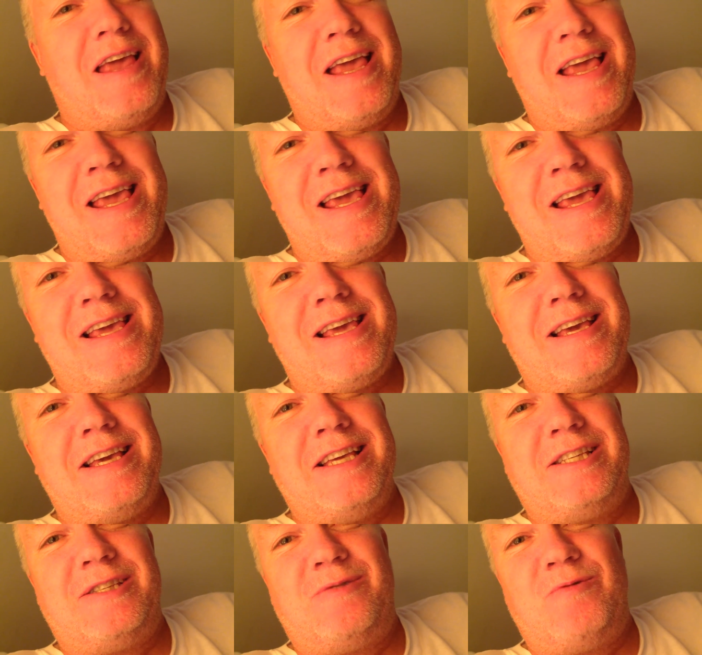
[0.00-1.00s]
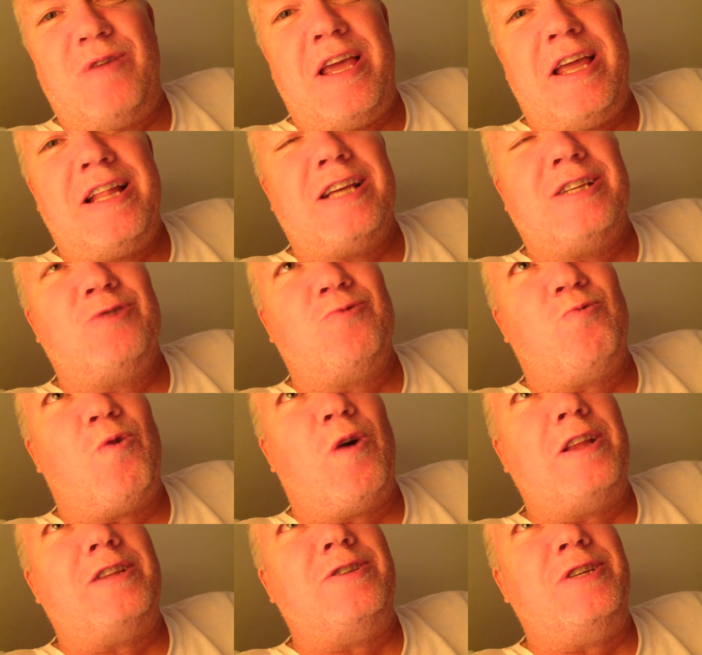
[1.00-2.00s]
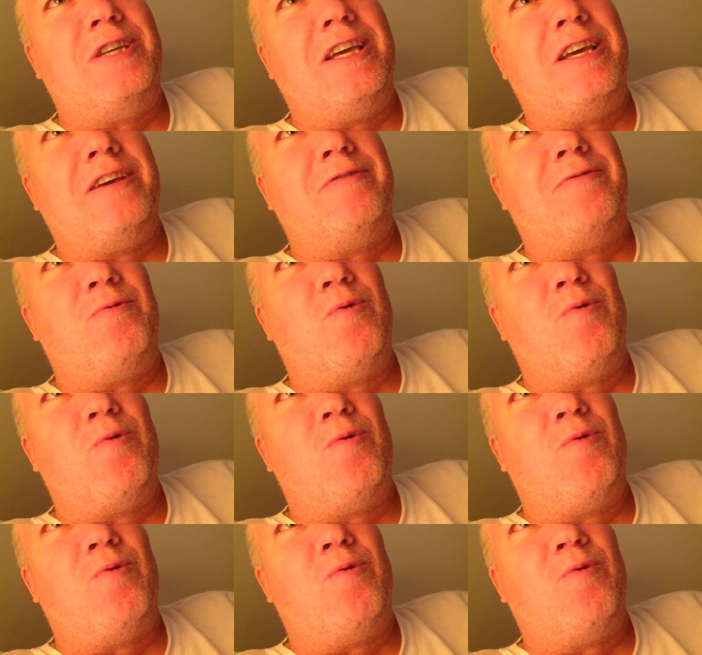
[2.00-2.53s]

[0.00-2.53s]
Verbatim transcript: He doesn't want to give